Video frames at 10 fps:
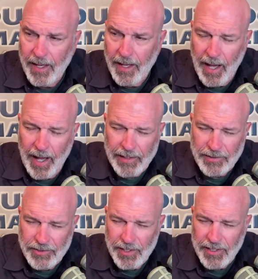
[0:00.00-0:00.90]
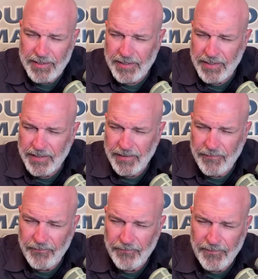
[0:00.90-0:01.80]
I just
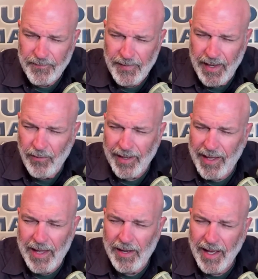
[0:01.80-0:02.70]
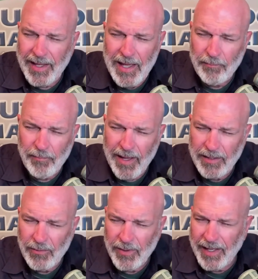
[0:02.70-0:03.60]
I don't know. I can't I can't buy
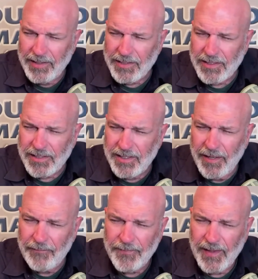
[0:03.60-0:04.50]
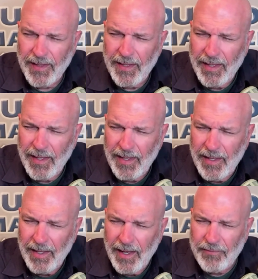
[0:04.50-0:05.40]
into it. I just um
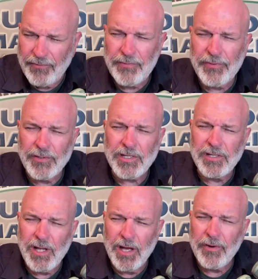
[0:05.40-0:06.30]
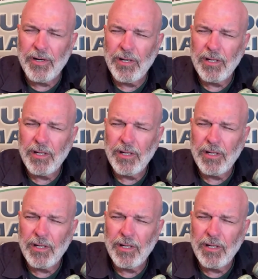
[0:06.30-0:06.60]
I think there's another